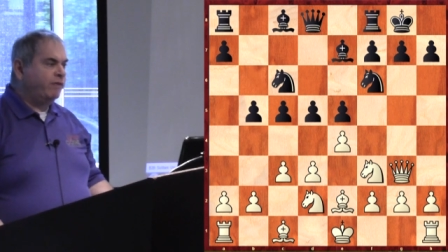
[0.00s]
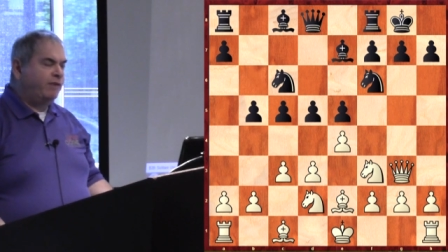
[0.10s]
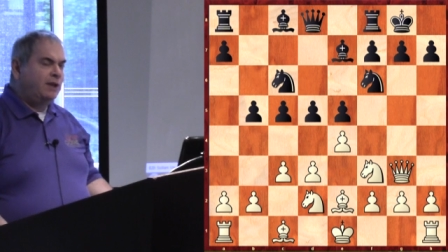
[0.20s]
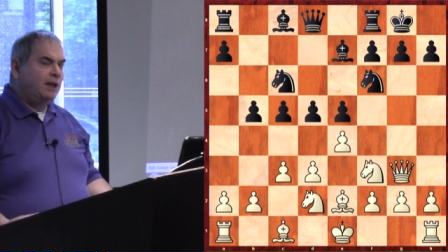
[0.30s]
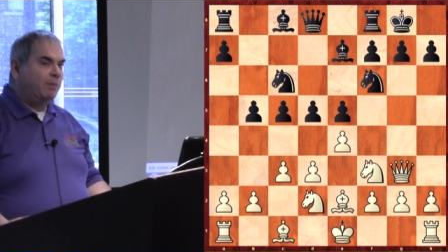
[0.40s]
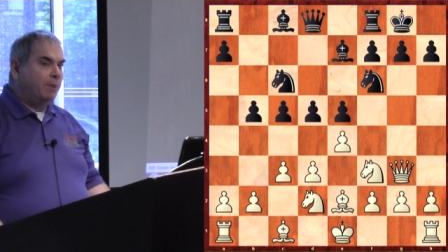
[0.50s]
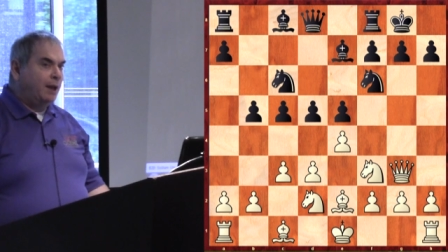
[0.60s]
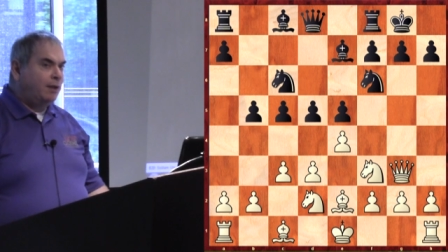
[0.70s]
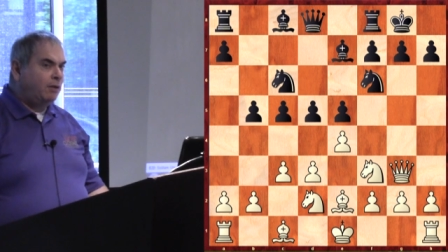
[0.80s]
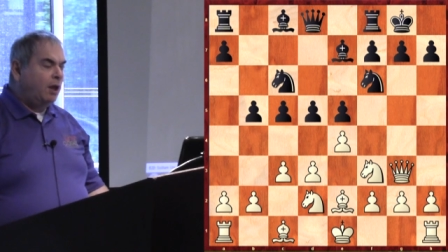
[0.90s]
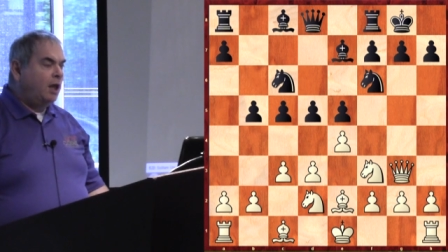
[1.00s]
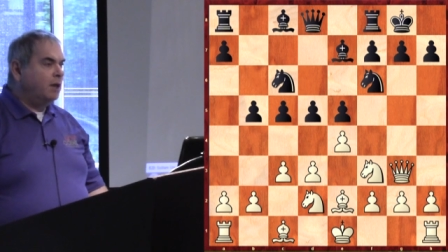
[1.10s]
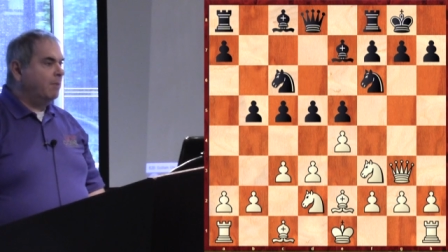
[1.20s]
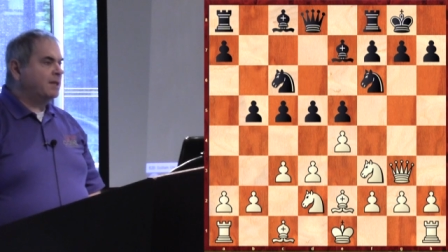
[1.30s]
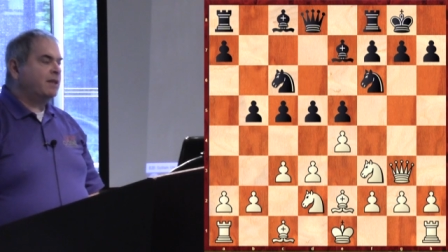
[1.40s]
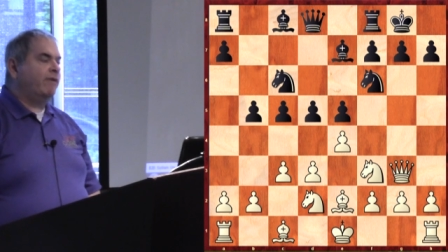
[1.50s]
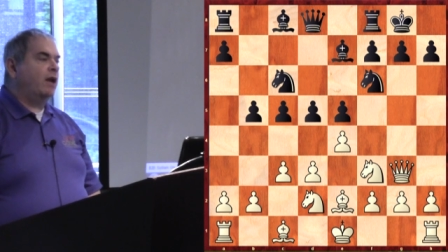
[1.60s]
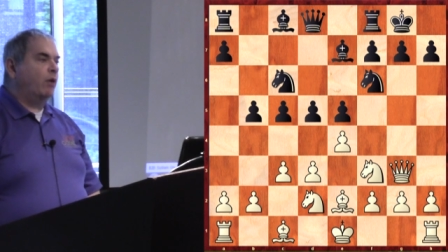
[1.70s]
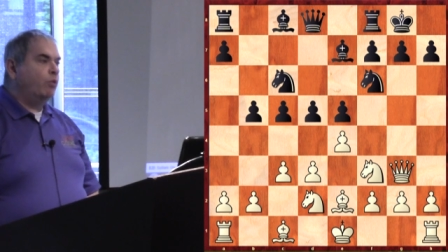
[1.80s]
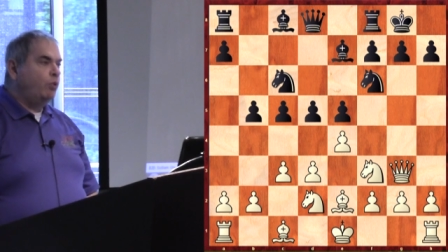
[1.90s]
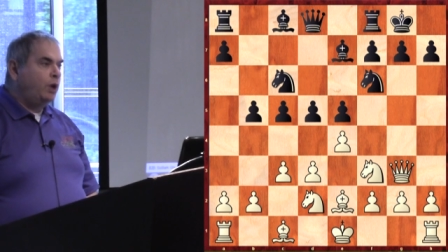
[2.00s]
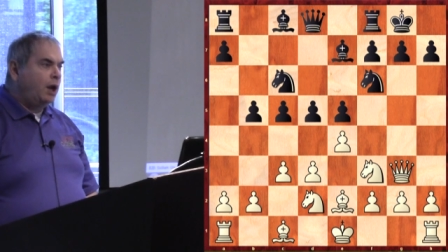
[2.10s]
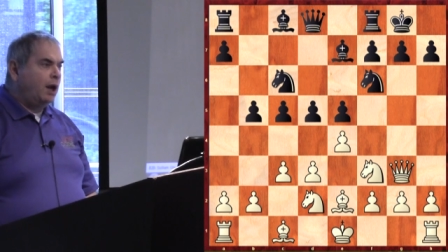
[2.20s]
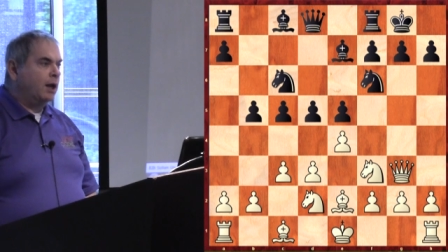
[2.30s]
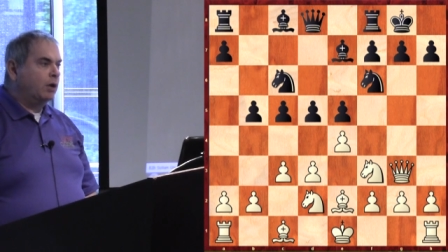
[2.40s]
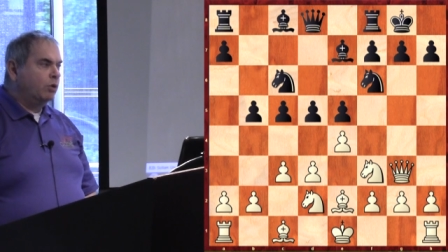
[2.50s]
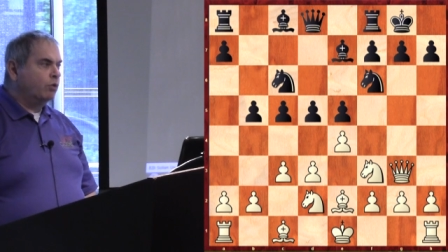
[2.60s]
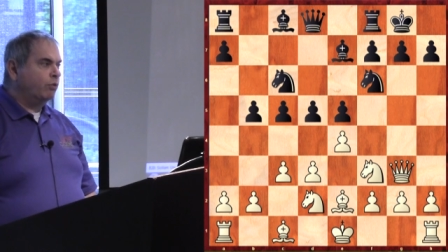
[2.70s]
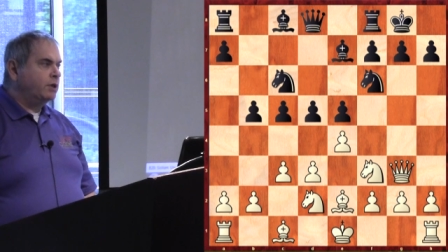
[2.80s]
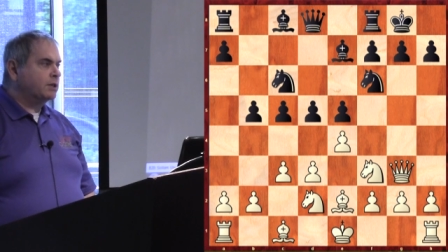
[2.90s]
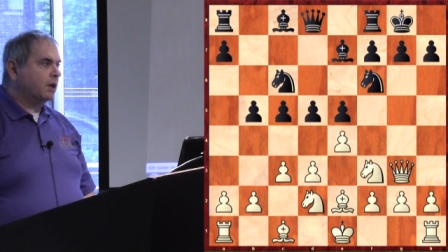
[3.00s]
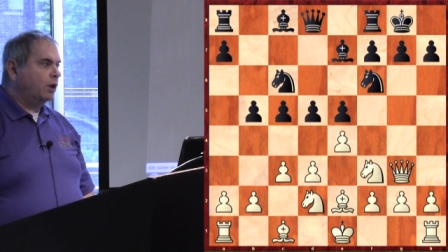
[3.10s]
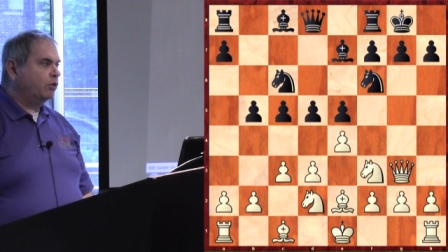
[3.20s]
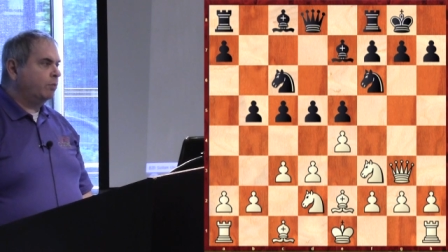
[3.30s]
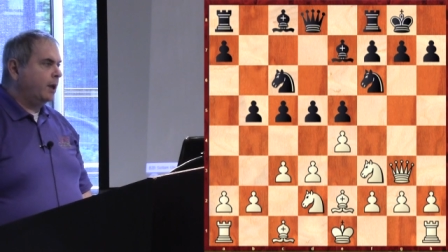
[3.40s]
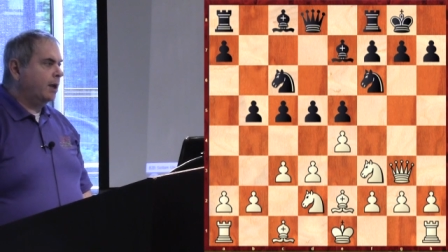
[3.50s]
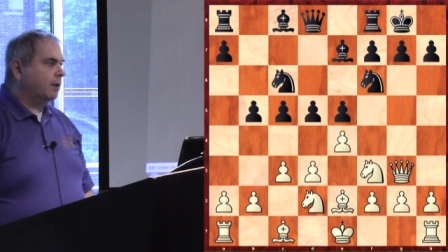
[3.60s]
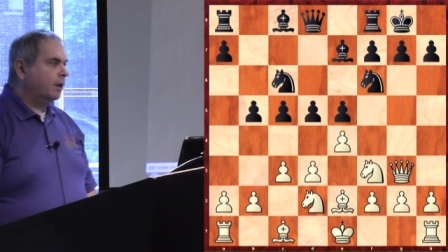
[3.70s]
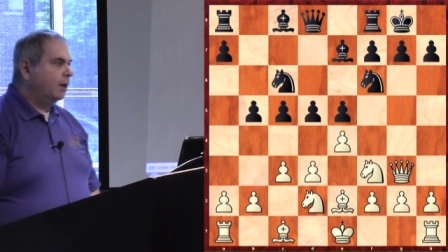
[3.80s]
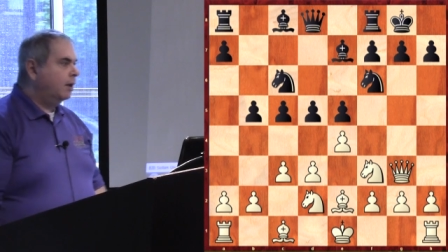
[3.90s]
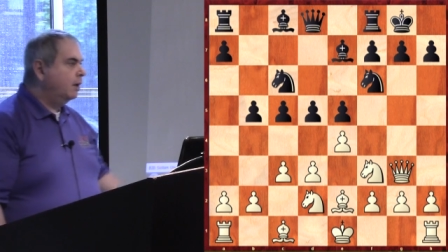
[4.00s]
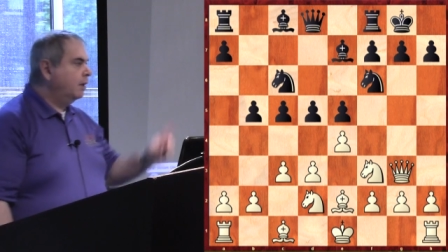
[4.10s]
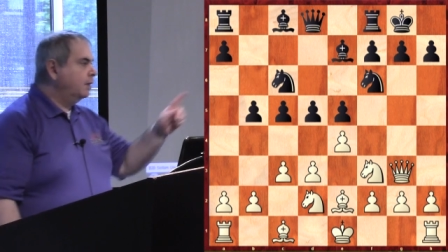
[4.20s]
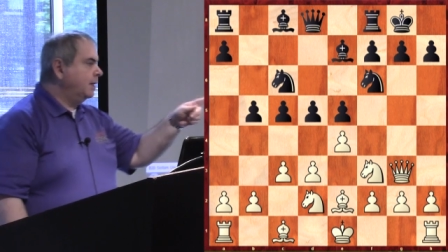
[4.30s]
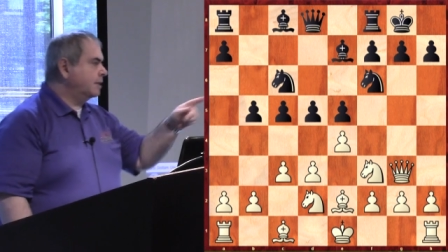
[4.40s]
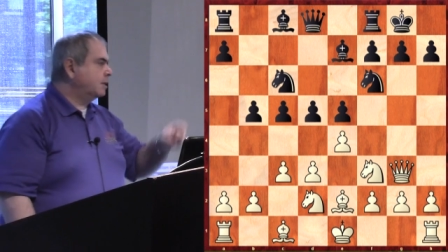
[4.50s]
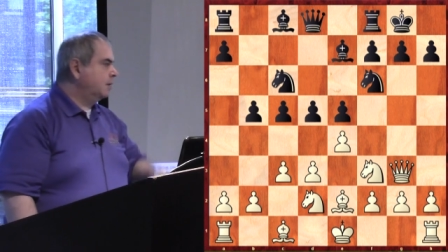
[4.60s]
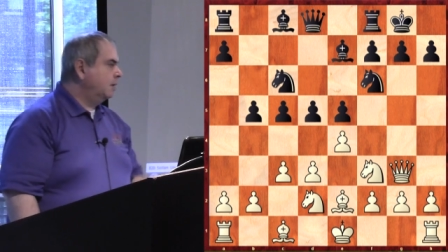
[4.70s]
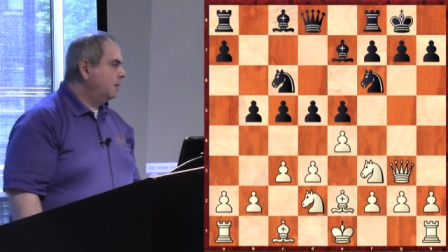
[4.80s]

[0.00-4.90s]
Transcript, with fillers: If he didn't play it, he must have had a really good reason not to play it. Yes?